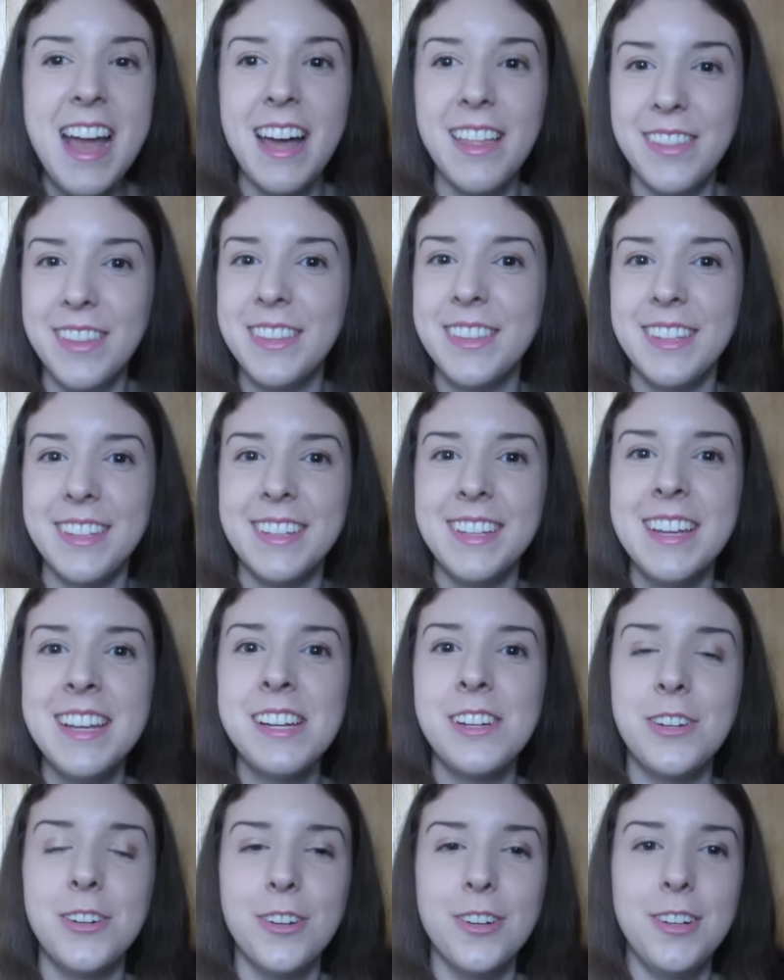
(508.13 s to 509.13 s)
And then the
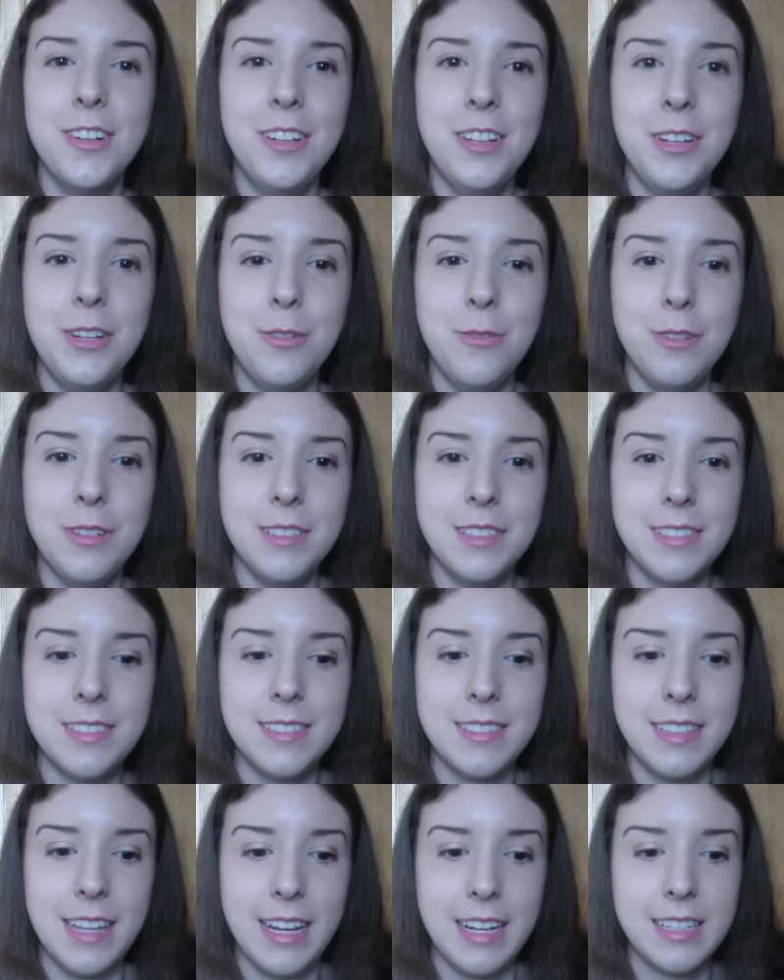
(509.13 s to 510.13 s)
girl who was